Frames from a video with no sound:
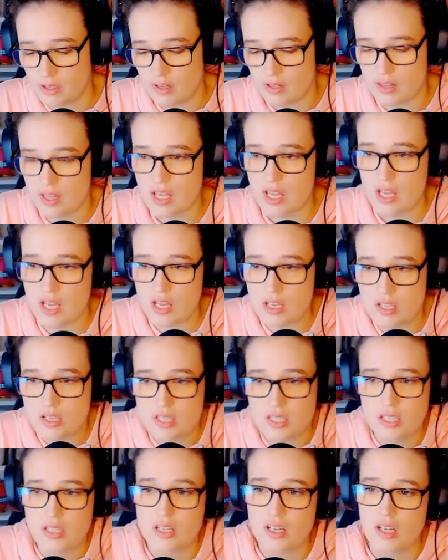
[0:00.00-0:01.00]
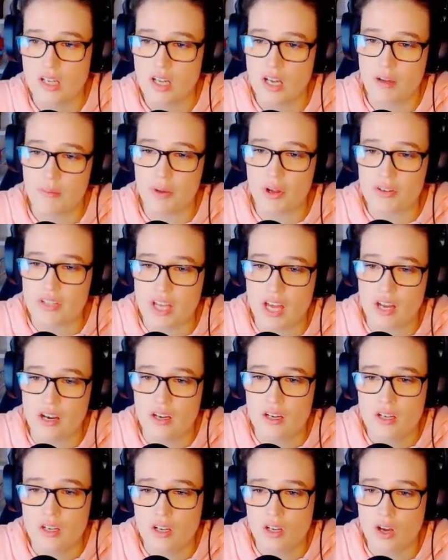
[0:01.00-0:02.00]
of these. I'm not done,
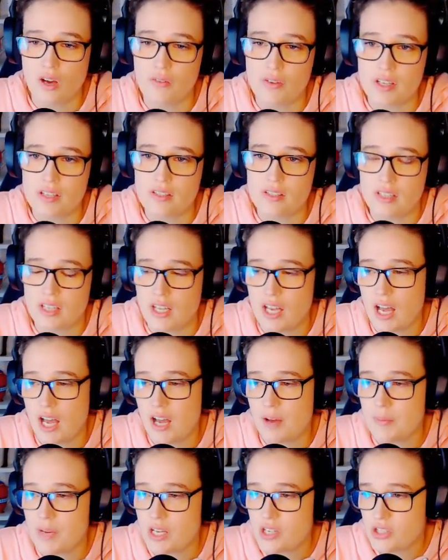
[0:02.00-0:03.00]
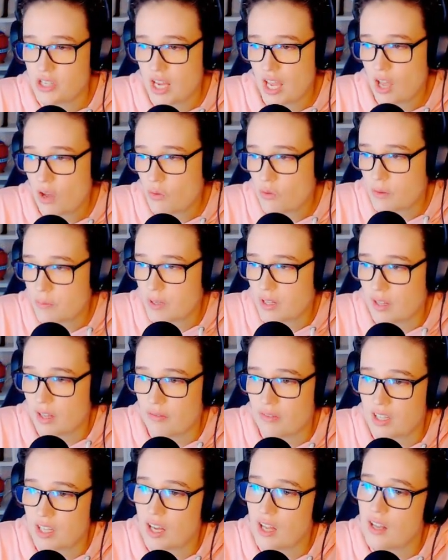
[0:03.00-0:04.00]
obviously. Um, a shower would be
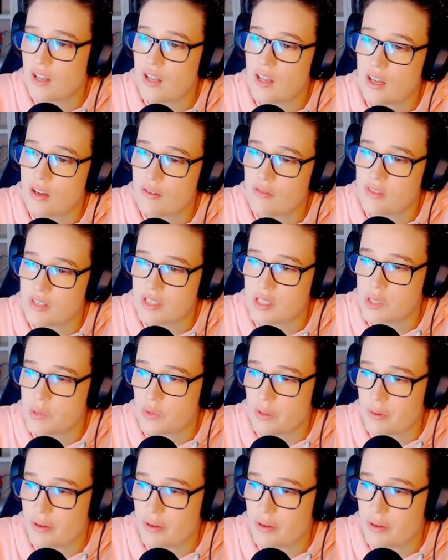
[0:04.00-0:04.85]
lovely. I love this is one of my